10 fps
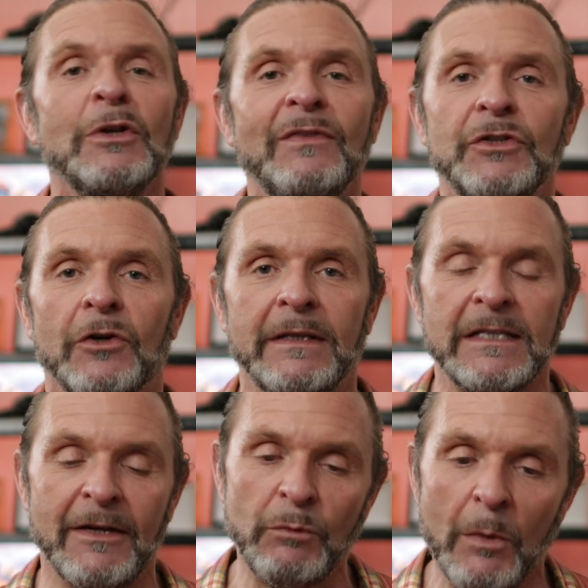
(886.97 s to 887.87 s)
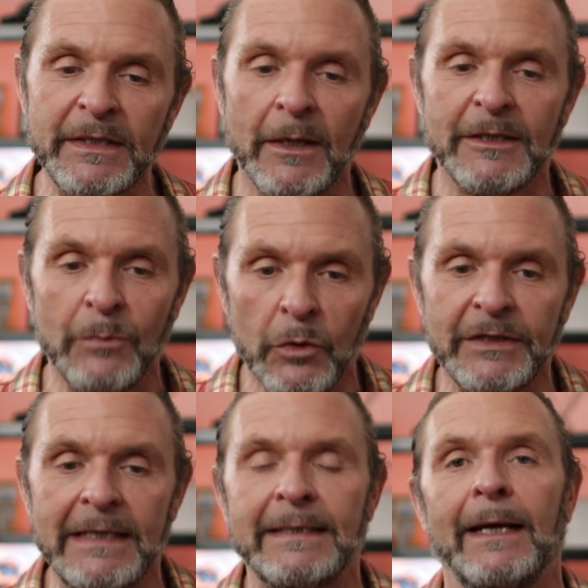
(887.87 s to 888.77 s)
you've enjoyed this. If you want me to go into more
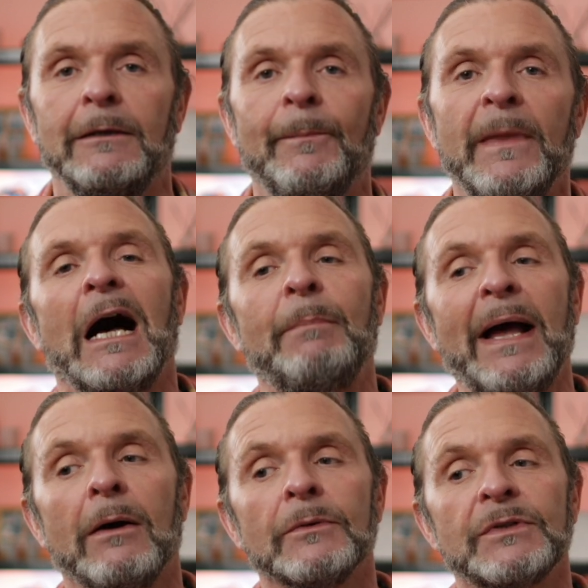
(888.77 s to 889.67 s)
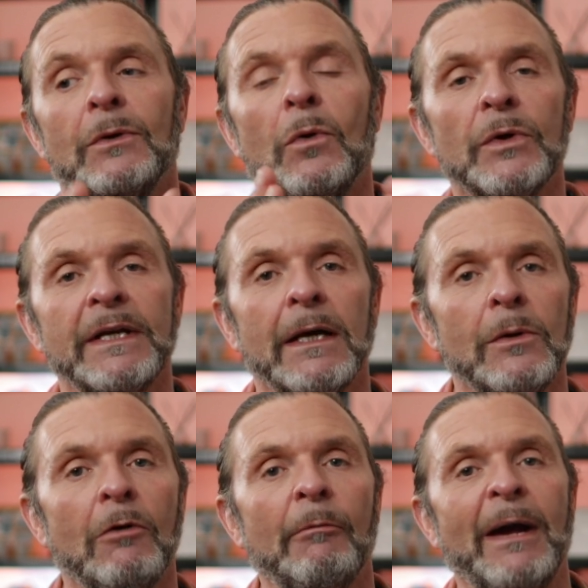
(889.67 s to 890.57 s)
detail about audio
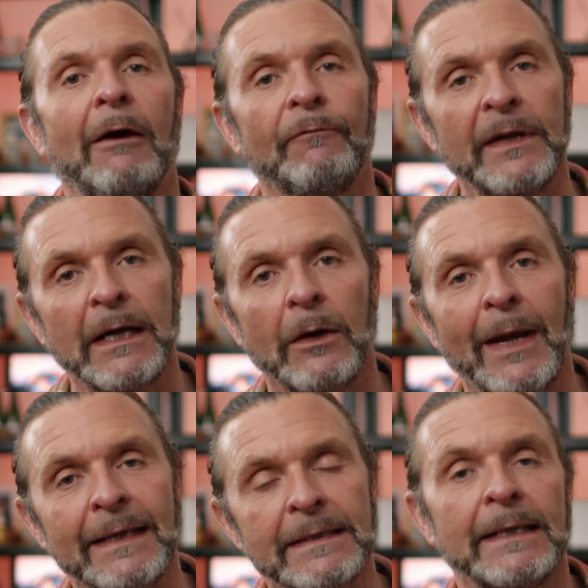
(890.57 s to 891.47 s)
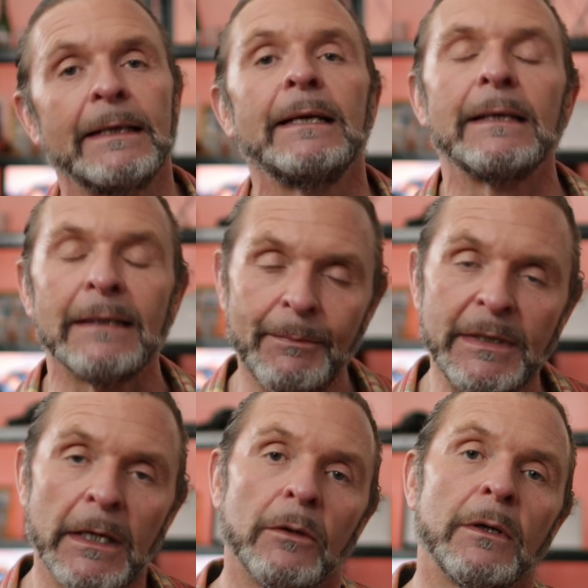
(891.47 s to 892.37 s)
or about video editing, let me
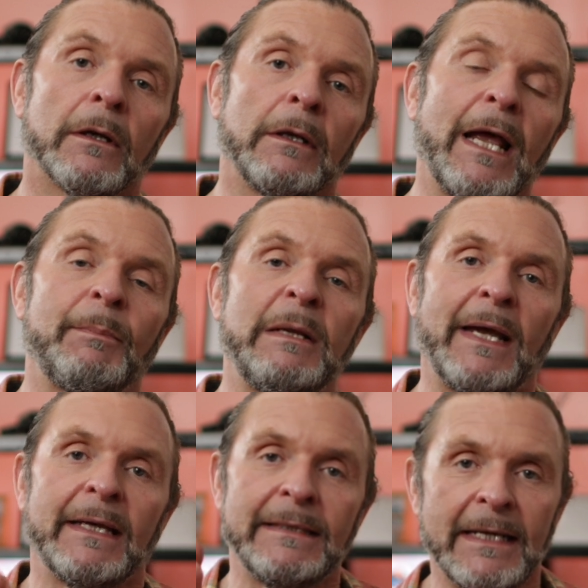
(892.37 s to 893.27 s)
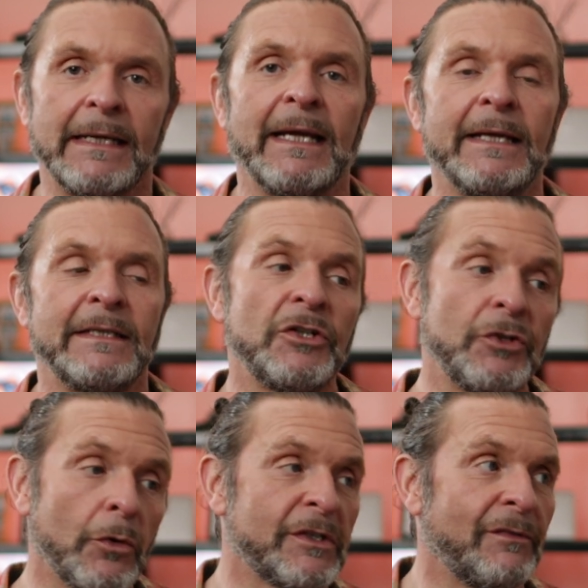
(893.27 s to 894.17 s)
know and I'll happily make a dedicated
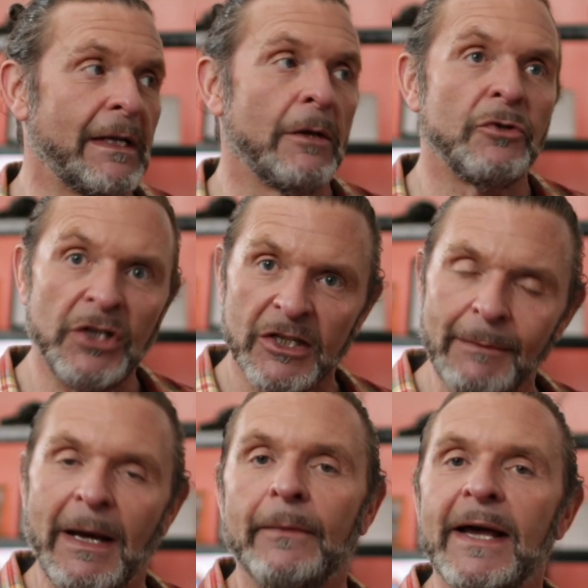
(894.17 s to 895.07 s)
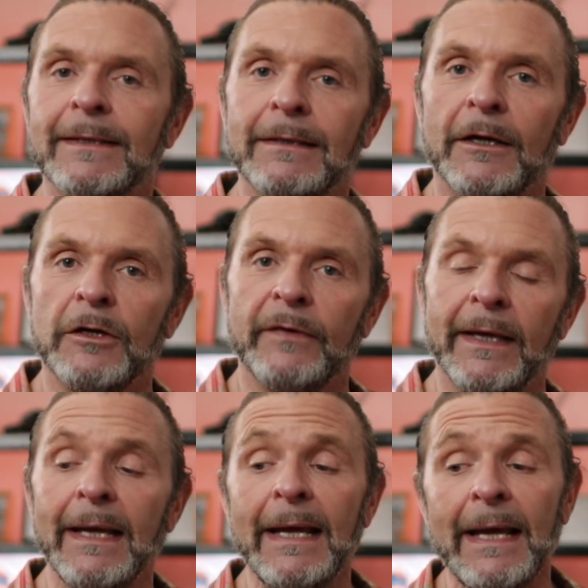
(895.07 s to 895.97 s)
shorter video just about that side of
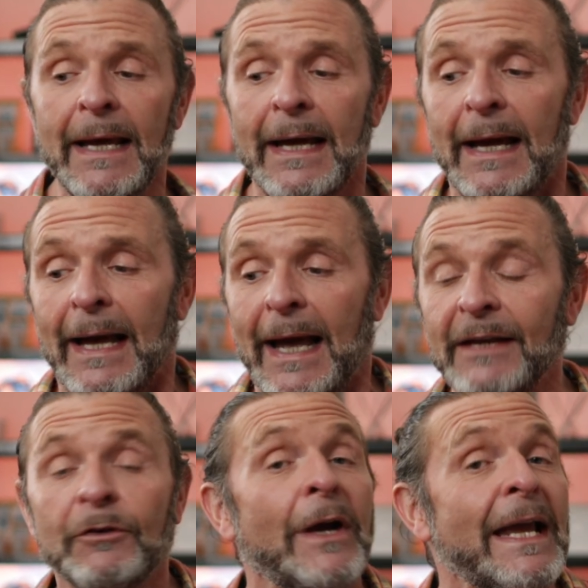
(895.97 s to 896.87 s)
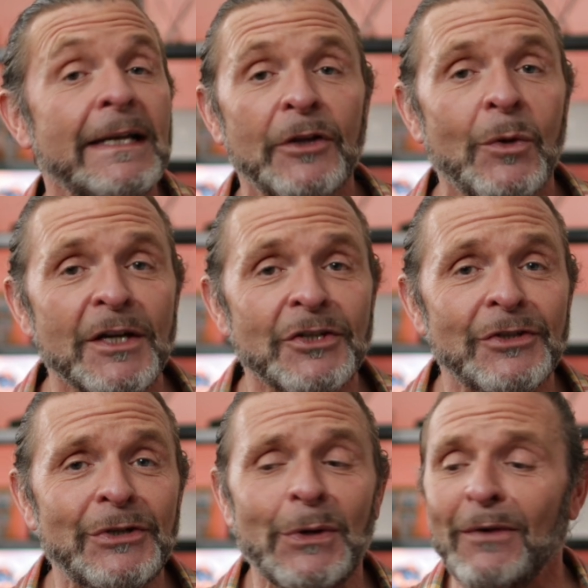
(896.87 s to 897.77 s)
it. And if you've got any other questions
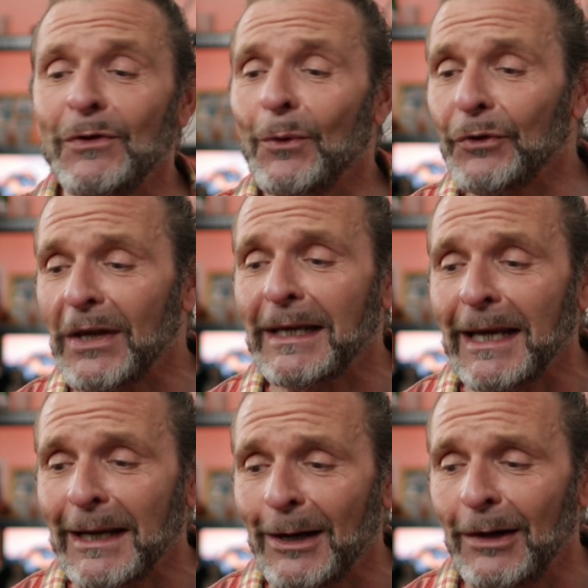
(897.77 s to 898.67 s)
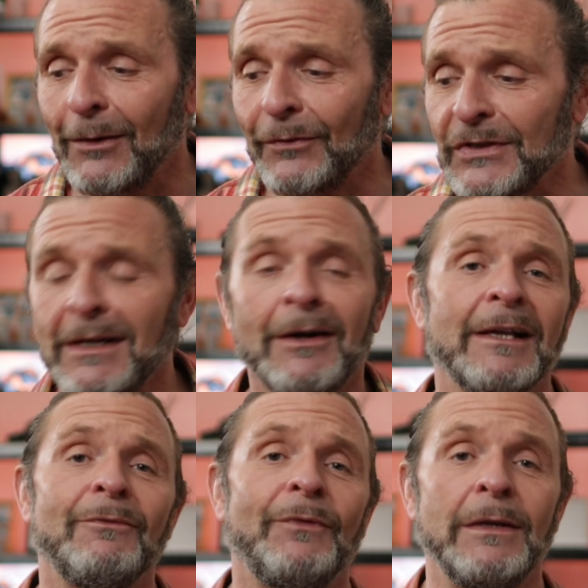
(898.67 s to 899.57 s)
at all, if you're thinking of
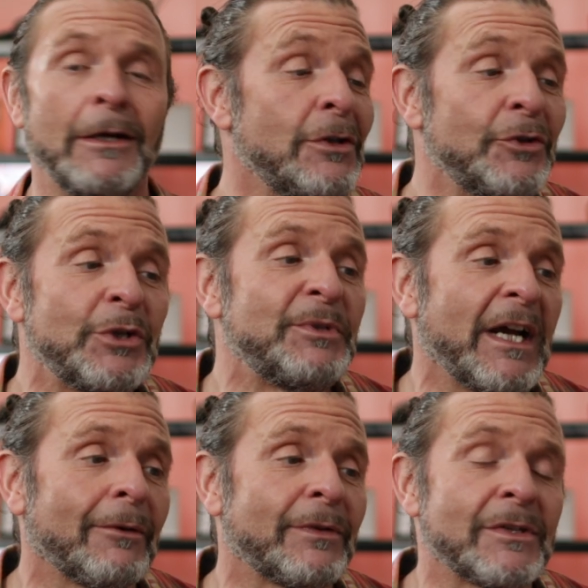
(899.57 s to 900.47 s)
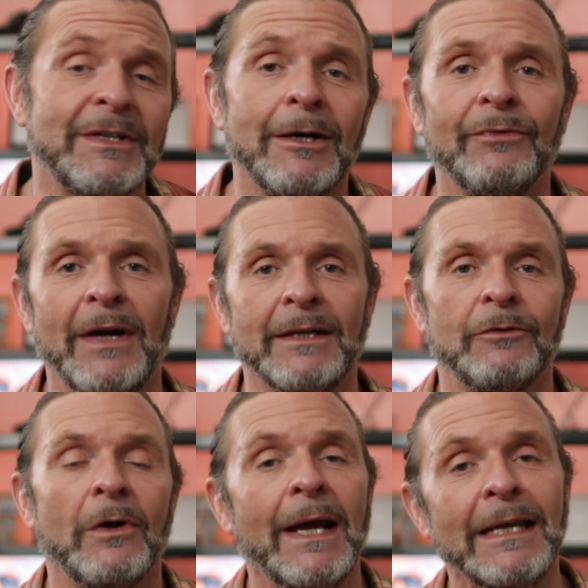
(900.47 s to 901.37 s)
starting a YouTube channel for yourself and you've
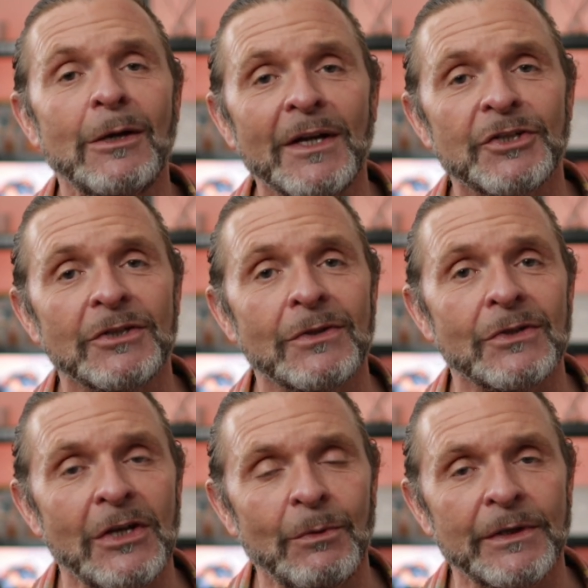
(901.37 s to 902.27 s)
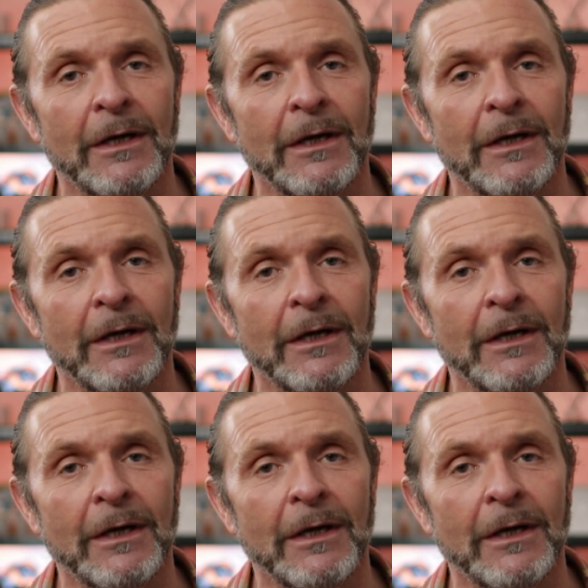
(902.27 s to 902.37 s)
got any questions that you want